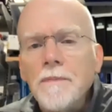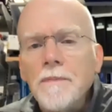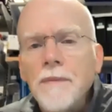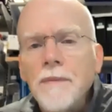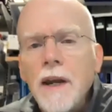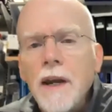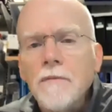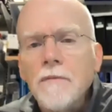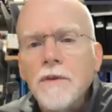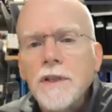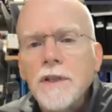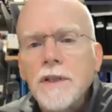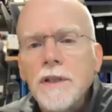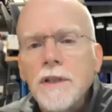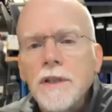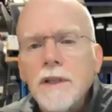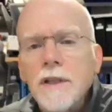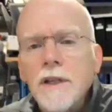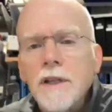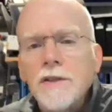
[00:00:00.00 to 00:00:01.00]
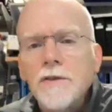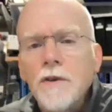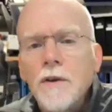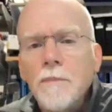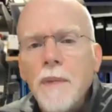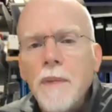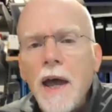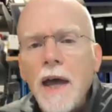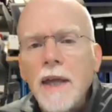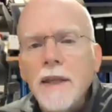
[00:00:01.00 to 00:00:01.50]
that it was just sort of
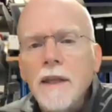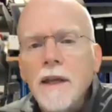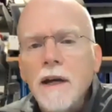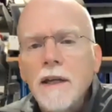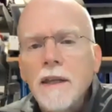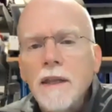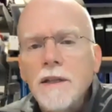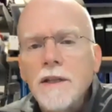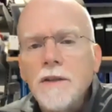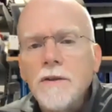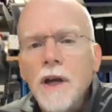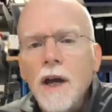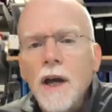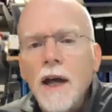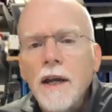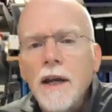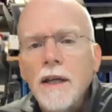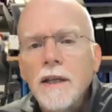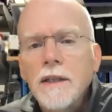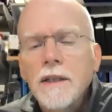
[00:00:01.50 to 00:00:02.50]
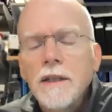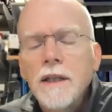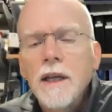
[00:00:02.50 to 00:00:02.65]
bad luck that you got it.